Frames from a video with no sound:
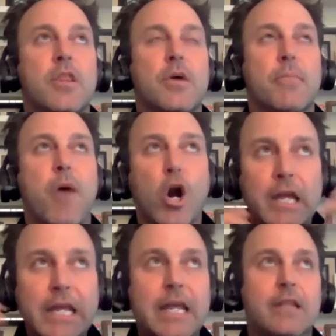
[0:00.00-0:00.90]
the
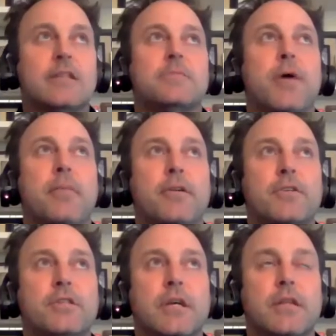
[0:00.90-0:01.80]
marketing that's
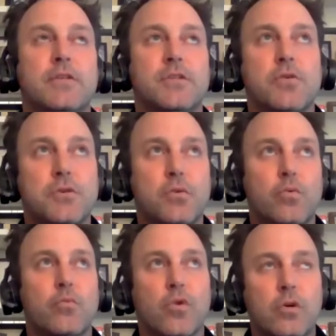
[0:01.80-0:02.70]
published in the
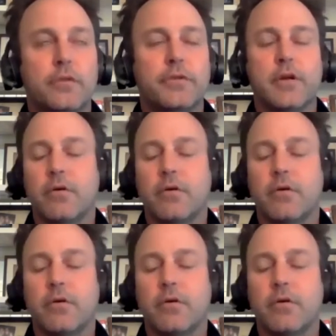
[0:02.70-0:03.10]
social world,